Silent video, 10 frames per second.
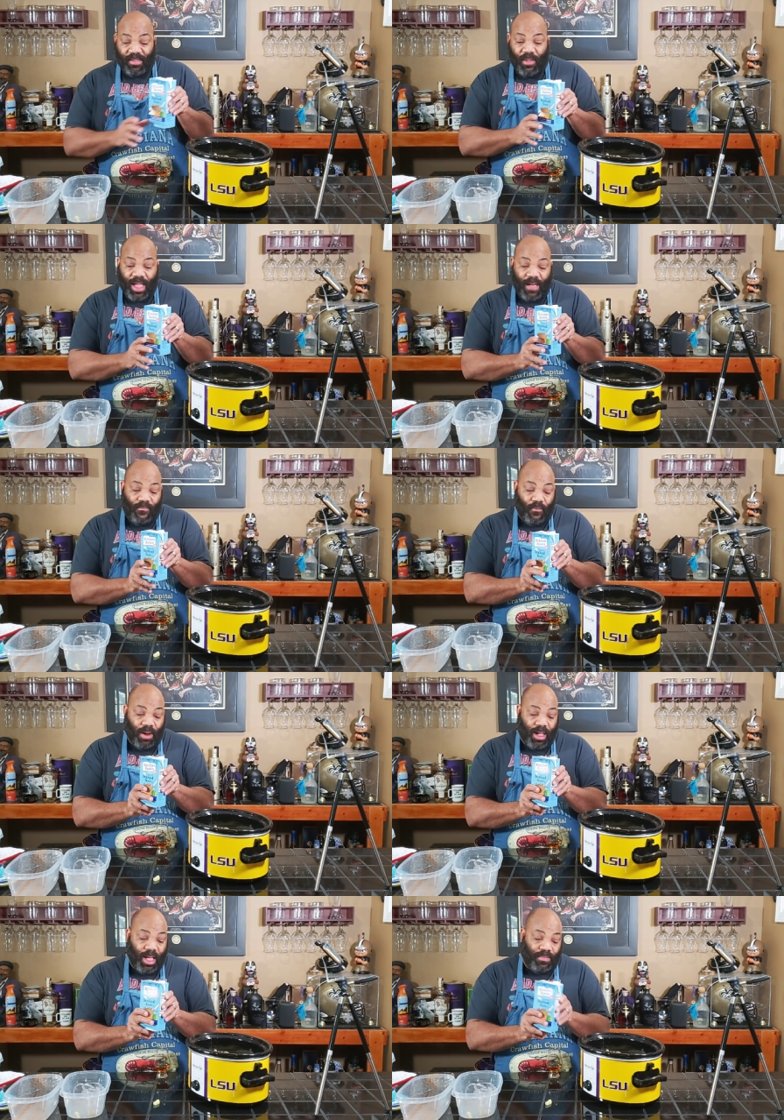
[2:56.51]
So I got
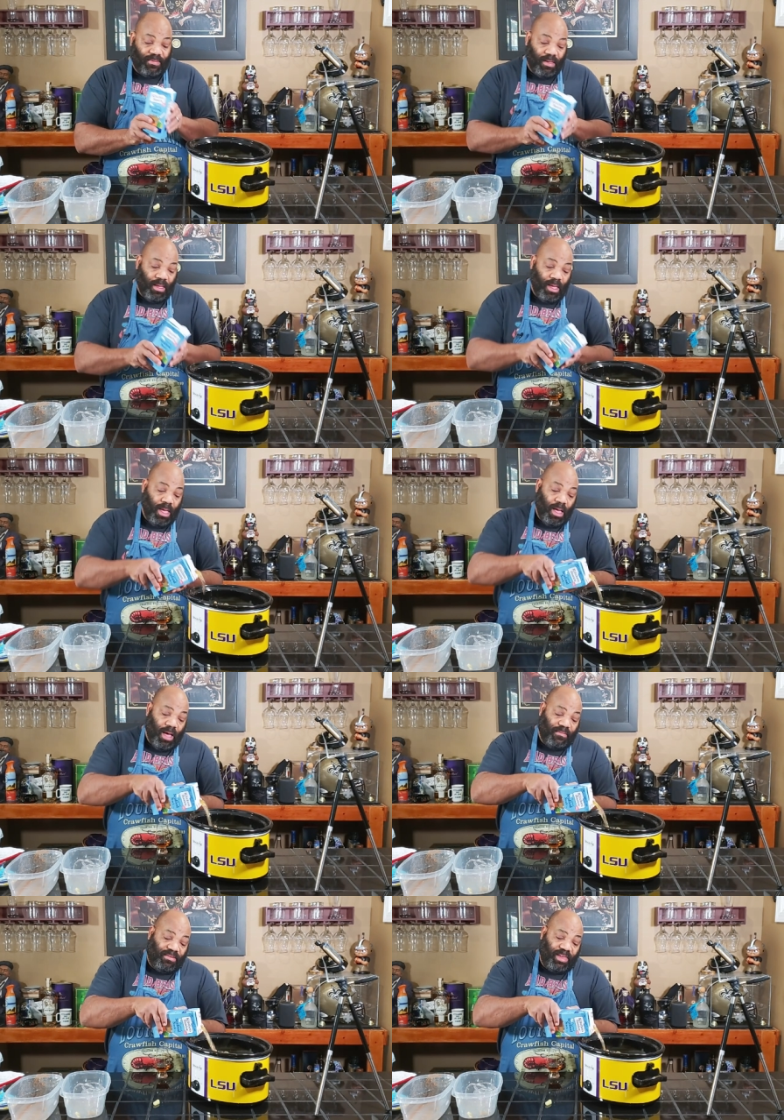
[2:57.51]
four cups
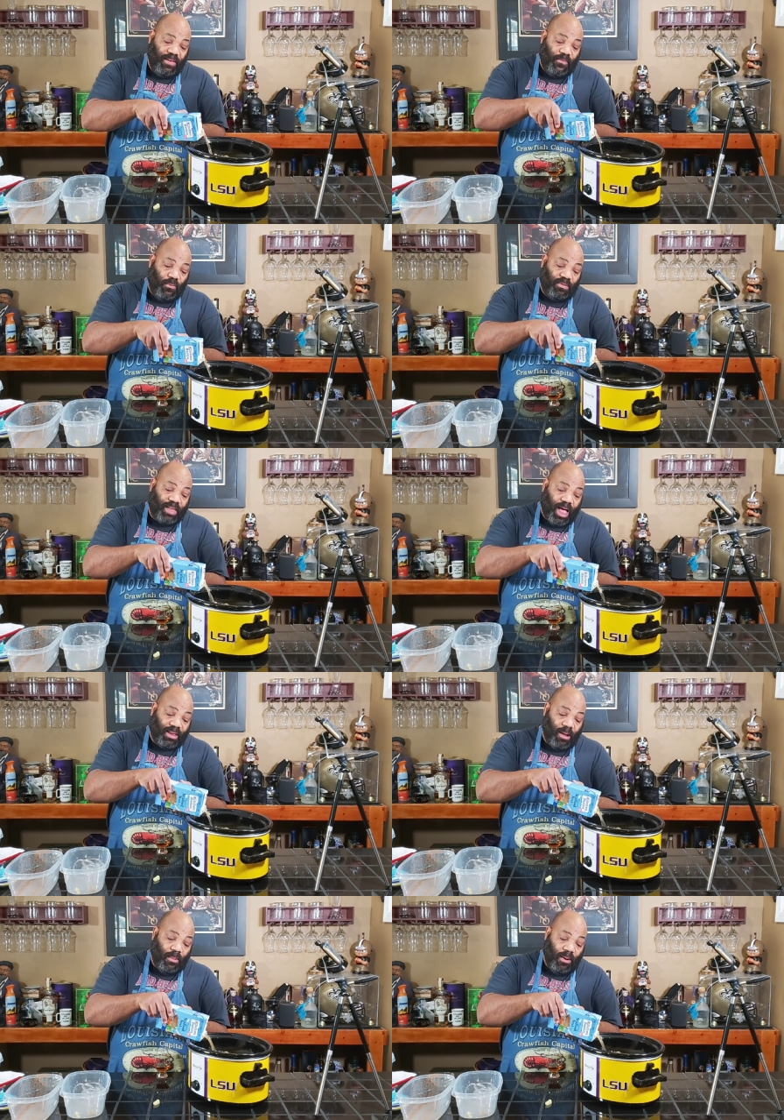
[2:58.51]
of seafood
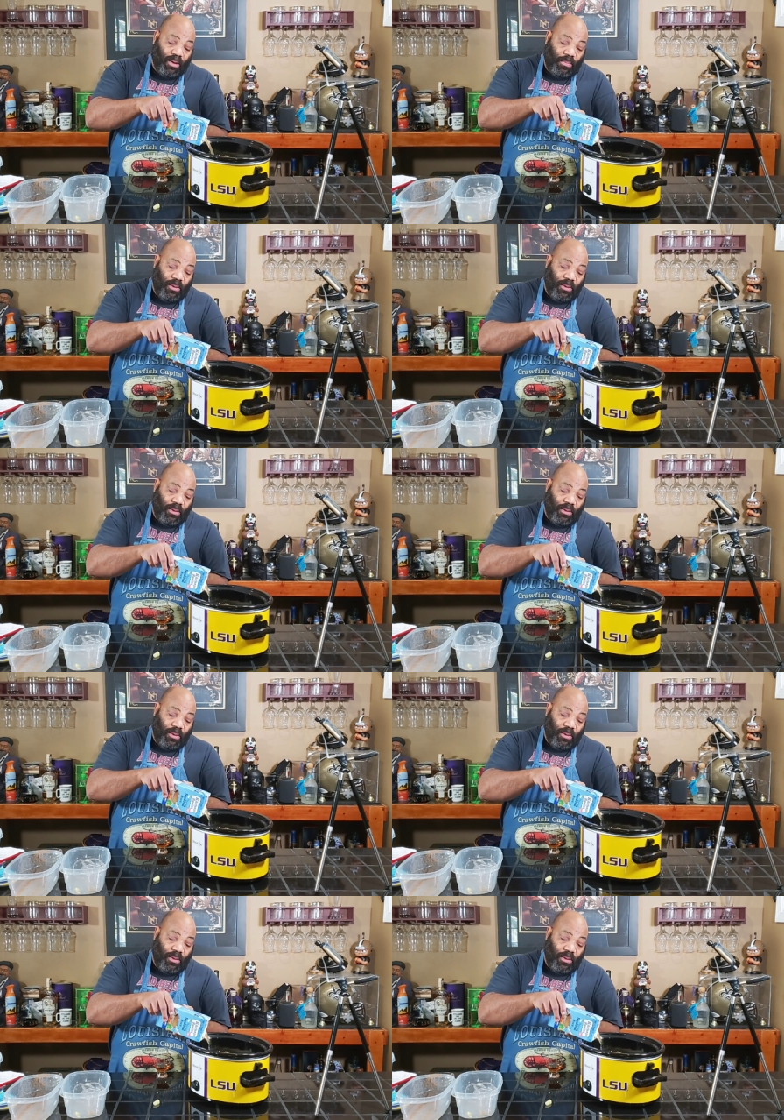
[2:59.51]
stock that we're going to